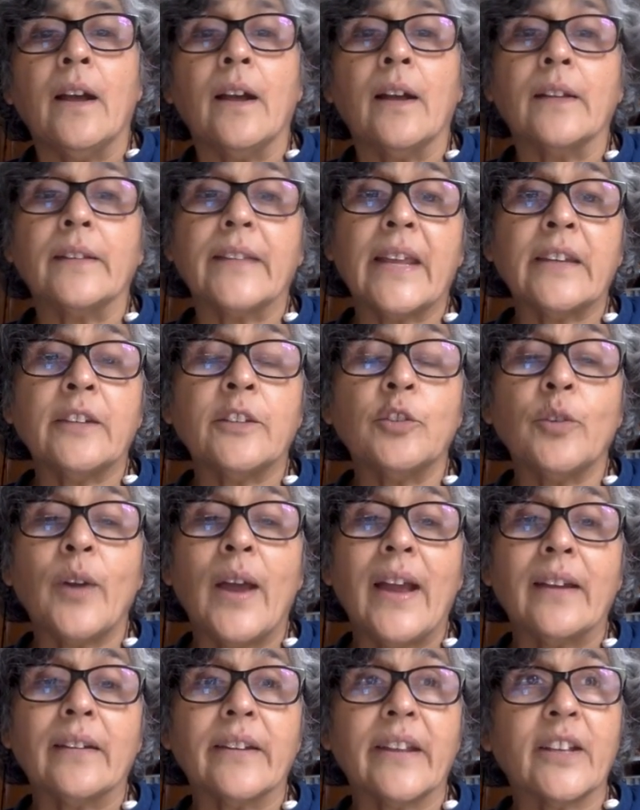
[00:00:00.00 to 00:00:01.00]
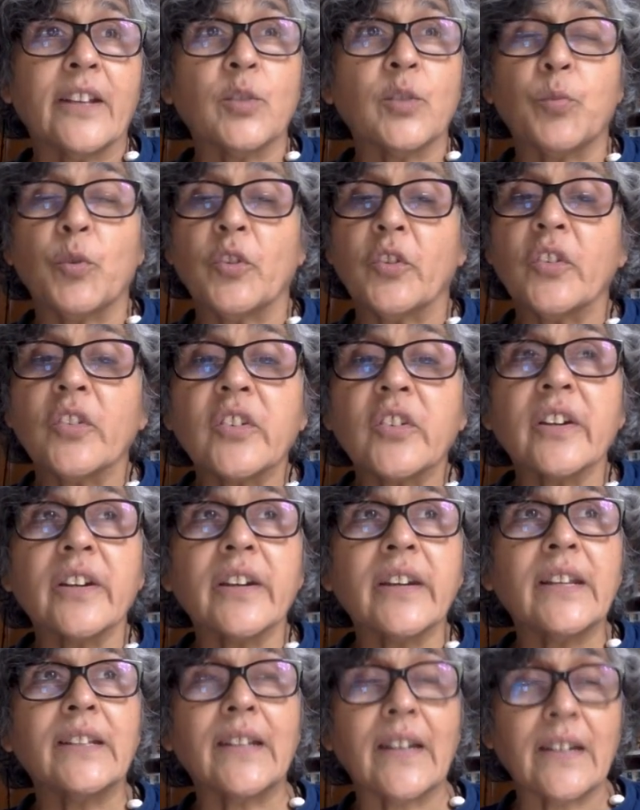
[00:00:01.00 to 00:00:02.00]
Then you had
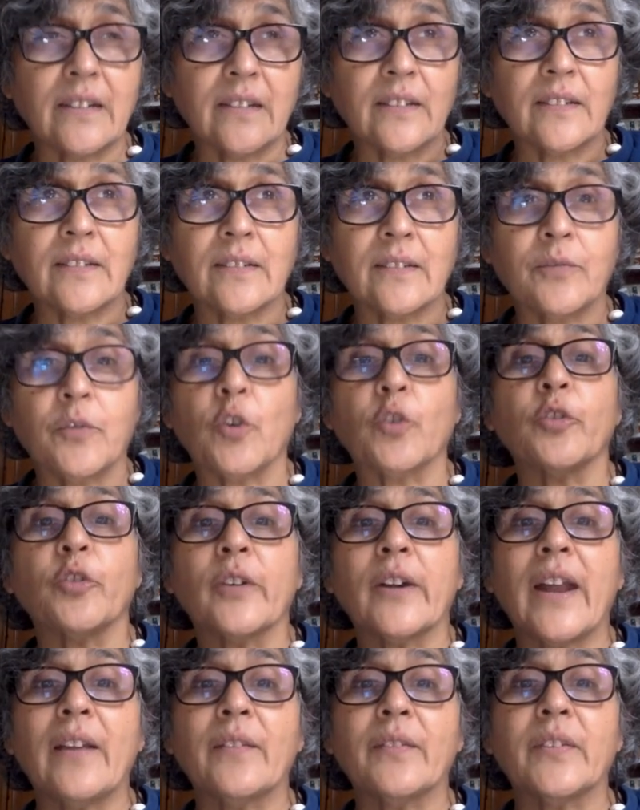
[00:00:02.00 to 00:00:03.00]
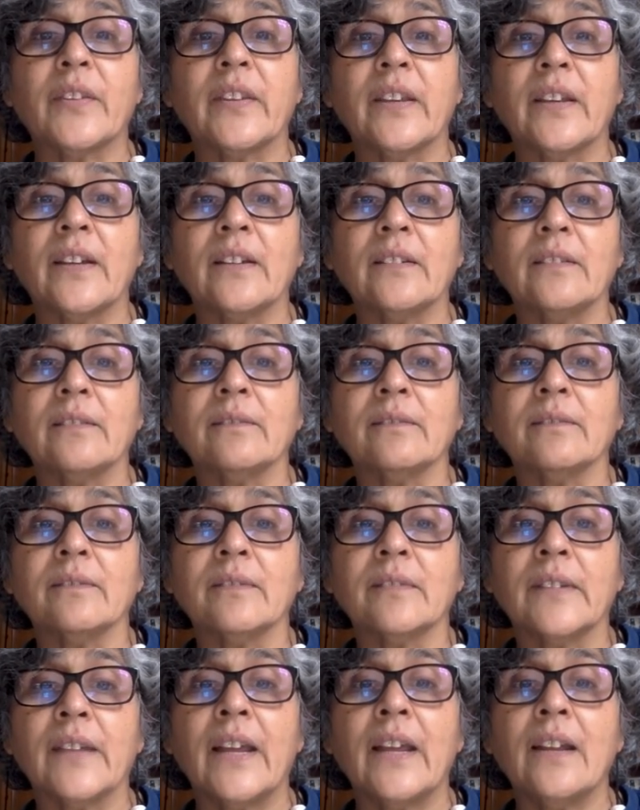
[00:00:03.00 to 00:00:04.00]
expository, that is photographs here.
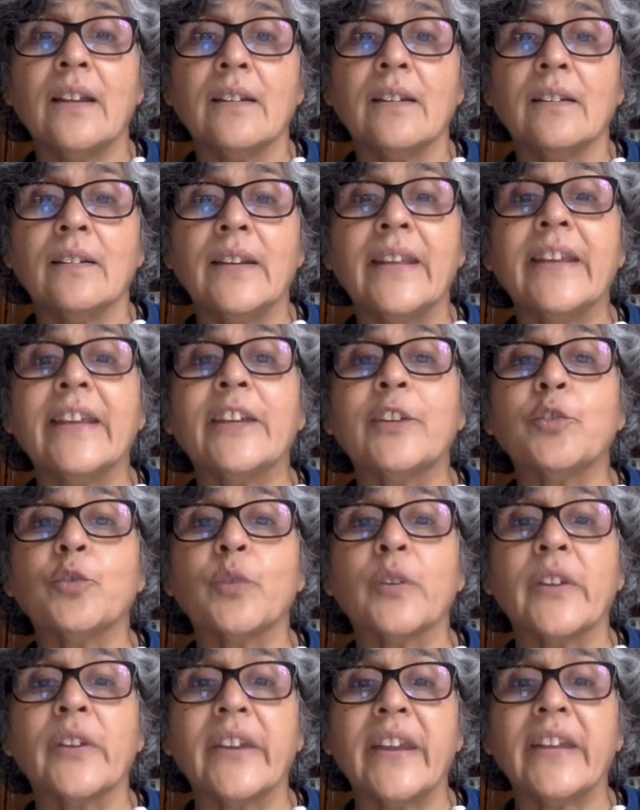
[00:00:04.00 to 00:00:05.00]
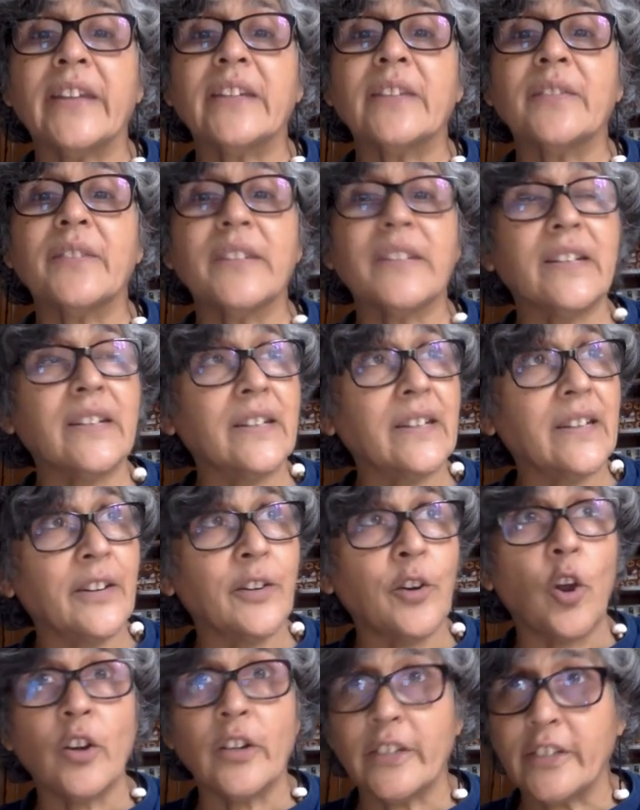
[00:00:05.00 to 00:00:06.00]
Yeah, link it to creativity and
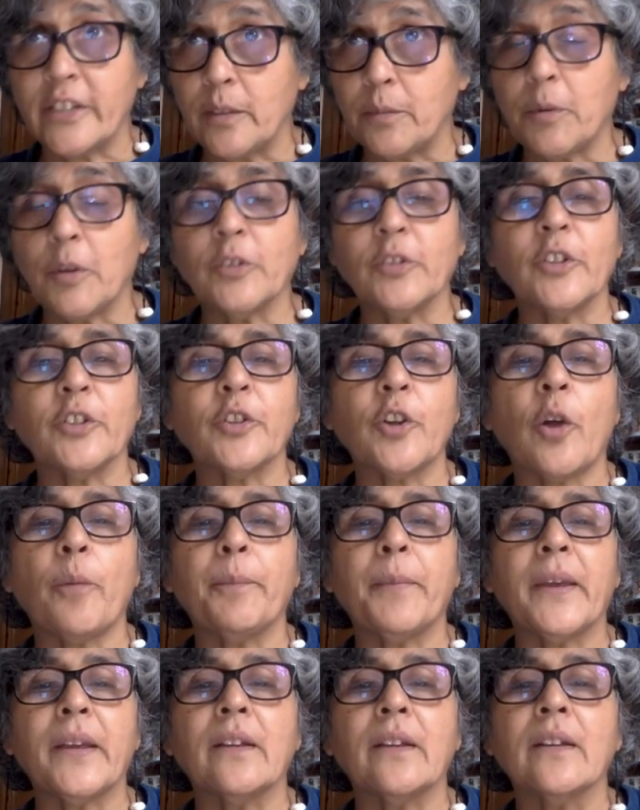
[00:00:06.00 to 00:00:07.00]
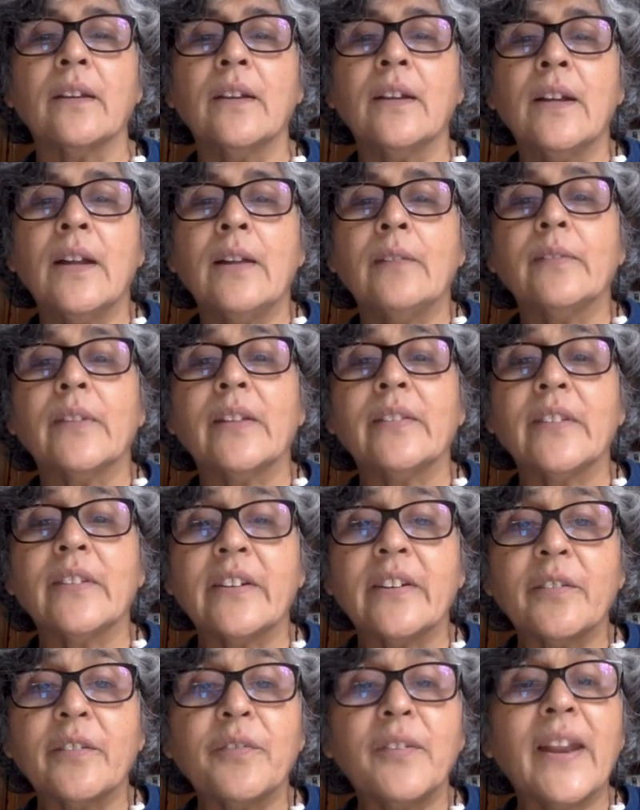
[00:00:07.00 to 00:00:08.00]
knowledge about the topic. Then the
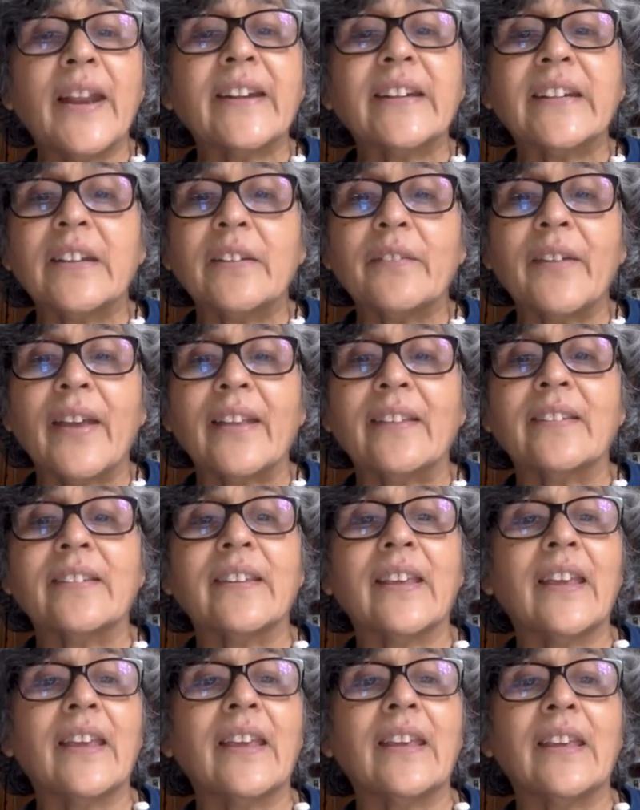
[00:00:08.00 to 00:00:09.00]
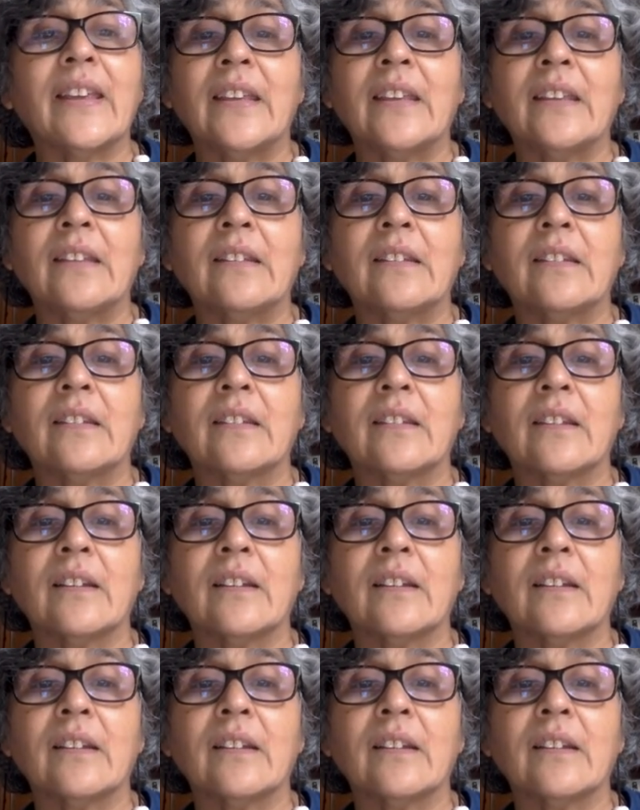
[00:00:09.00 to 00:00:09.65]
reflective essay is,